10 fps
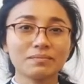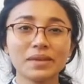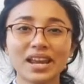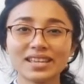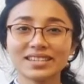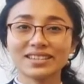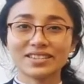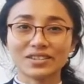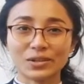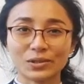managing
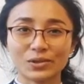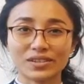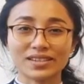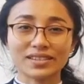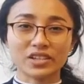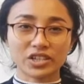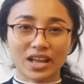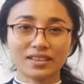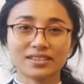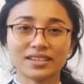these resources is
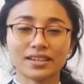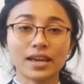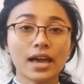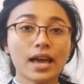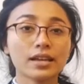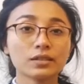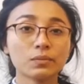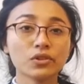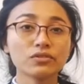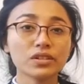challenging as
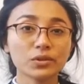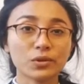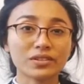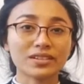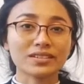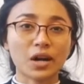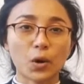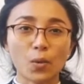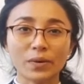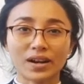most resources are
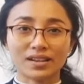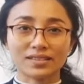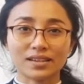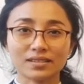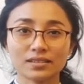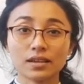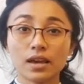open access.